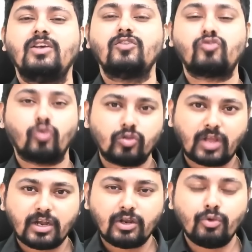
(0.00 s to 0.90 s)
so
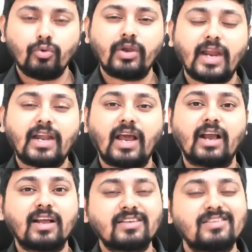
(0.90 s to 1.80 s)
that you get
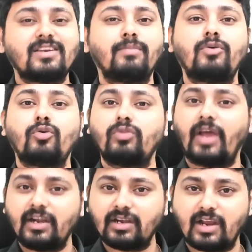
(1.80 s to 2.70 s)
accustomed to
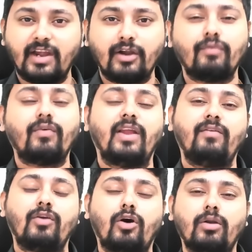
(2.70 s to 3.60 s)
that kind of
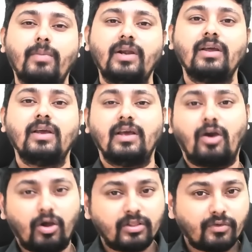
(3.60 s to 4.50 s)
environment
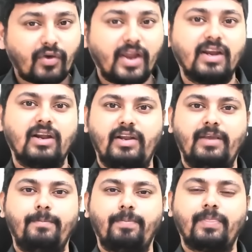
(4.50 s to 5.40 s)
on the final
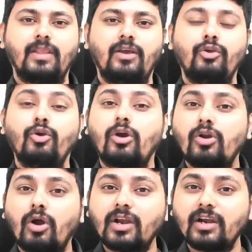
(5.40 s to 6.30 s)
day. You are
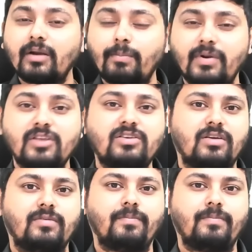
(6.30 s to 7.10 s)
not under pressure.